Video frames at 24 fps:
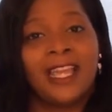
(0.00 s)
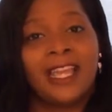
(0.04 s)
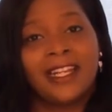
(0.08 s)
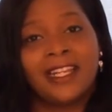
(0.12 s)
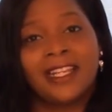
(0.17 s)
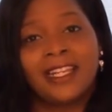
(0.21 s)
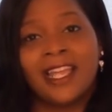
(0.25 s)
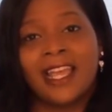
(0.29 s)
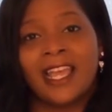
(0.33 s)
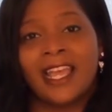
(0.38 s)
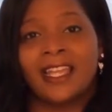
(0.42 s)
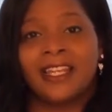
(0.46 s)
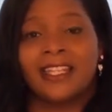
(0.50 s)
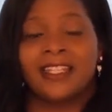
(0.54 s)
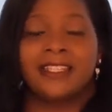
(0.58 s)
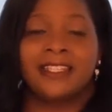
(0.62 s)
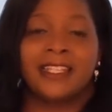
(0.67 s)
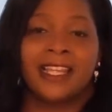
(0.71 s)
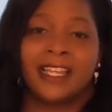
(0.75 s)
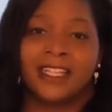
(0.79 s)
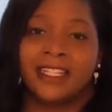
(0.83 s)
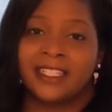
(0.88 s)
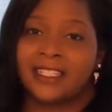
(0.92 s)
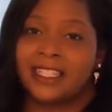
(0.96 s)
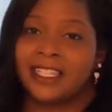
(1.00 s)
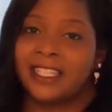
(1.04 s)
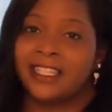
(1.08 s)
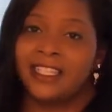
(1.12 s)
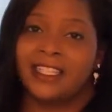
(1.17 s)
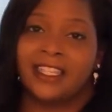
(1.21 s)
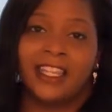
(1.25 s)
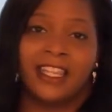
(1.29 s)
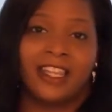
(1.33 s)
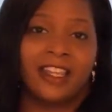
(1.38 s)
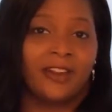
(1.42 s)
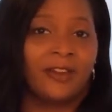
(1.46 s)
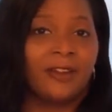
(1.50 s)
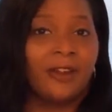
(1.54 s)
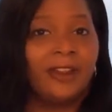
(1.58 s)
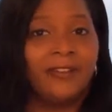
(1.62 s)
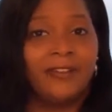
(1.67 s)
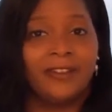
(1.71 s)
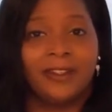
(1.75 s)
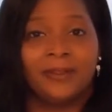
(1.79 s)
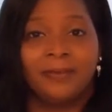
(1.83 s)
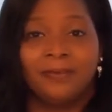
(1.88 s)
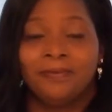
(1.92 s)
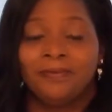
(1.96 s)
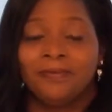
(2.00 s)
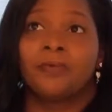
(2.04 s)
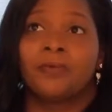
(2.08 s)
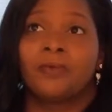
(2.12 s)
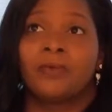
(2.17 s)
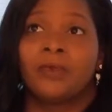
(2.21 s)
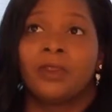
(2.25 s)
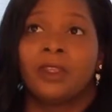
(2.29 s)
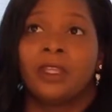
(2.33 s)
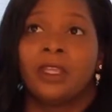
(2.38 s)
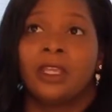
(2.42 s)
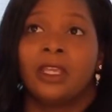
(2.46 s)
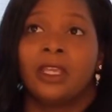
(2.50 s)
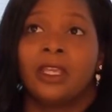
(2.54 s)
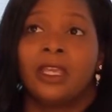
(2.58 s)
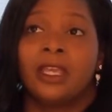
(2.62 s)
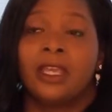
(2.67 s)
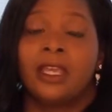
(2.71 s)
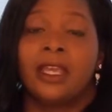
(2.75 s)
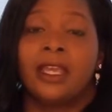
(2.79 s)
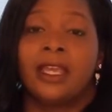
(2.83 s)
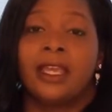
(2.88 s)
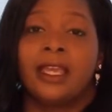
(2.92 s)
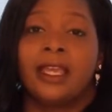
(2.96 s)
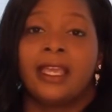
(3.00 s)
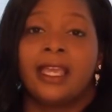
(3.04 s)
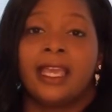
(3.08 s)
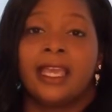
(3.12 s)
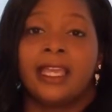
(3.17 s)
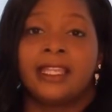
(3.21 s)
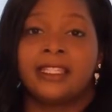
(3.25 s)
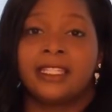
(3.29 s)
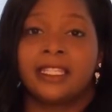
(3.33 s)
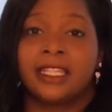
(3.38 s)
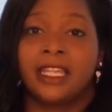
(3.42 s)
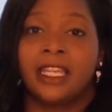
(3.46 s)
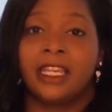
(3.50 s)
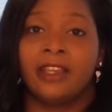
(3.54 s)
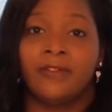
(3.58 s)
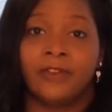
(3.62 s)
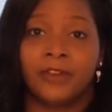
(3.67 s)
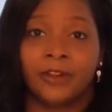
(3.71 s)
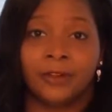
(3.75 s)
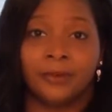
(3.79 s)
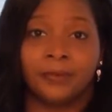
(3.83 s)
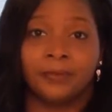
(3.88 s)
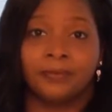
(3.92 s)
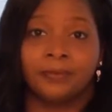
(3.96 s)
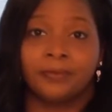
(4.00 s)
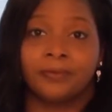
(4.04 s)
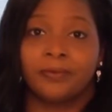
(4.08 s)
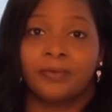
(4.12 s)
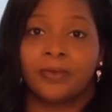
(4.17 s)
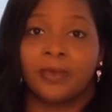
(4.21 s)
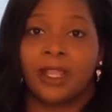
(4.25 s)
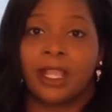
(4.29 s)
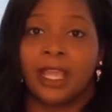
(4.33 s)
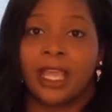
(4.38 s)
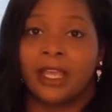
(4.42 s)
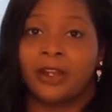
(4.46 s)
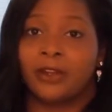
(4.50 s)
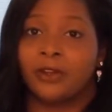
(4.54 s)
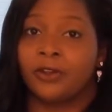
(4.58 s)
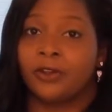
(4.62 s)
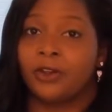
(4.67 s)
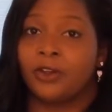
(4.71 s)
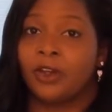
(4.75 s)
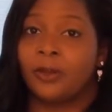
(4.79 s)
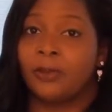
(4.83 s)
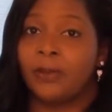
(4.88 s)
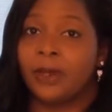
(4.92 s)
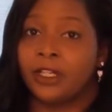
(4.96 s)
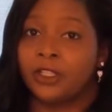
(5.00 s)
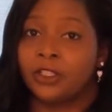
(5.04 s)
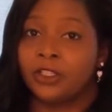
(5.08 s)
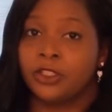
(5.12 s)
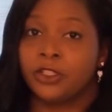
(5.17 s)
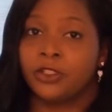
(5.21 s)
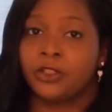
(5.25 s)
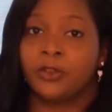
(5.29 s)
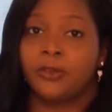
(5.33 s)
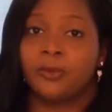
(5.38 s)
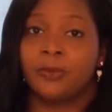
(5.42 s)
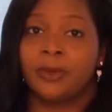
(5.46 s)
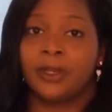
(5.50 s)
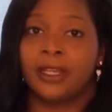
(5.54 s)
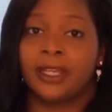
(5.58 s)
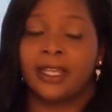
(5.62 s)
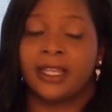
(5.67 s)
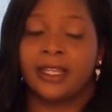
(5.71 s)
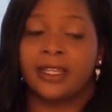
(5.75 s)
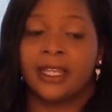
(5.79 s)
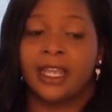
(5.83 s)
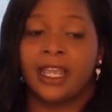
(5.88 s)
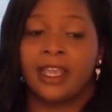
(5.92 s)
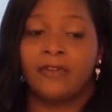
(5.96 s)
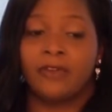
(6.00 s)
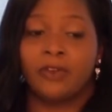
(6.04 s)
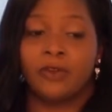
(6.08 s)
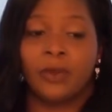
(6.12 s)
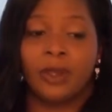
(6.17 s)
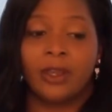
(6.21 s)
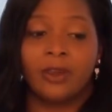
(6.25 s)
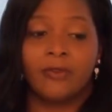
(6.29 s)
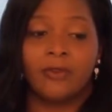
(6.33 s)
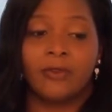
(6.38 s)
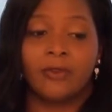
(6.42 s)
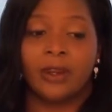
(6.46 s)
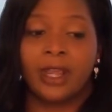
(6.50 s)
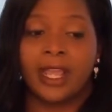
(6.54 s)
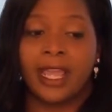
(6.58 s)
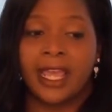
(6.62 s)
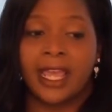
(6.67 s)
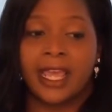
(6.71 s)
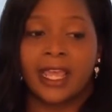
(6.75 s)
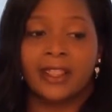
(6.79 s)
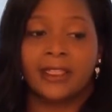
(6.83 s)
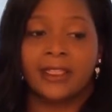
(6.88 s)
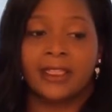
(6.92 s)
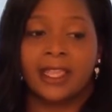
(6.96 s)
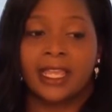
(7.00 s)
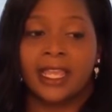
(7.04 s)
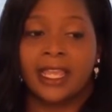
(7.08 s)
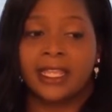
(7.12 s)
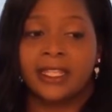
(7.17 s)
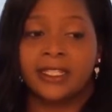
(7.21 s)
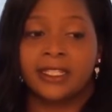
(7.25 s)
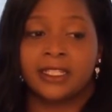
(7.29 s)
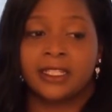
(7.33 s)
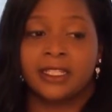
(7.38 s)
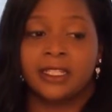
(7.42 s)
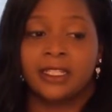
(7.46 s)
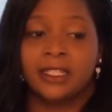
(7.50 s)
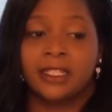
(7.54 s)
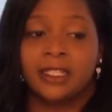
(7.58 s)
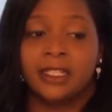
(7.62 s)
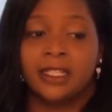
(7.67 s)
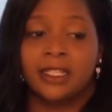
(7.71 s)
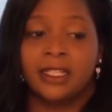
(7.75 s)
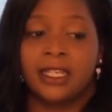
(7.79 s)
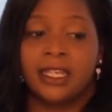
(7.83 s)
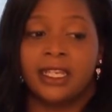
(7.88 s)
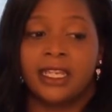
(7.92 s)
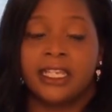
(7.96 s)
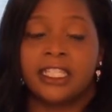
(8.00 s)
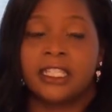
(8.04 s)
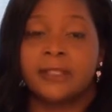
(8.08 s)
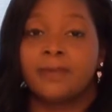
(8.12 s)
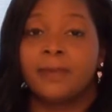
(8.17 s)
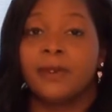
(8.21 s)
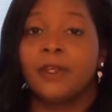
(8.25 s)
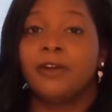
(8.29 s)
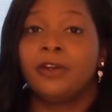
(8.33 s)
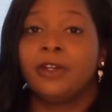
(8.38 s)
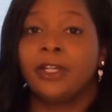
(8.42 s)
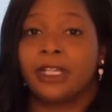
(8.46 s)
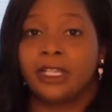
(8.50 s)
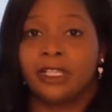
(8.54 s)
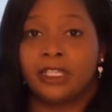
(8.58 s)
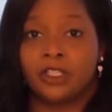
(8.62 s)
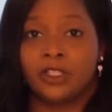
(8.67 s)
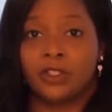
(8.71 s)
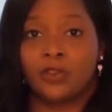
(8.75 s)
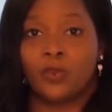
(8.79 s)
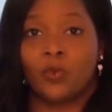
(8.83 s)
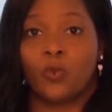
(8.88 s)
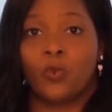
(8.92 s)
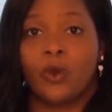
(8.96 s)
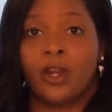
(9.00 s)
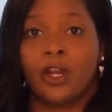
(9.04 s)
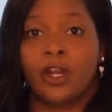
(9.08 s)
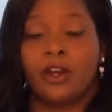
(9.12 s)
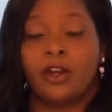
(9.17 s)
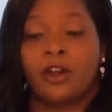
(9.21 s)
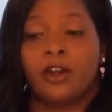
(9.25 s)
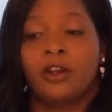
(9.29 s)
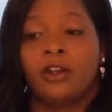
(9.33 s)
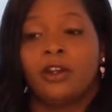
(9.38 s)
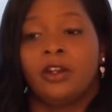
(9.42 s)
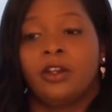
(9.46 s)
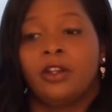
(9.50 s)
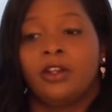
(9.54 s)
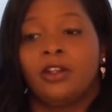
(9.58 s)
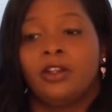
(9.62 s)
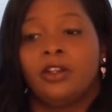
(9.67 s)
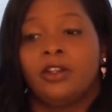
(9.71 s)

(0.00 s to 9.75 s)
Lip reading: Dottie got it, Dottie taking care of it. As a giver, I don't know about you, but have you ever had that experience where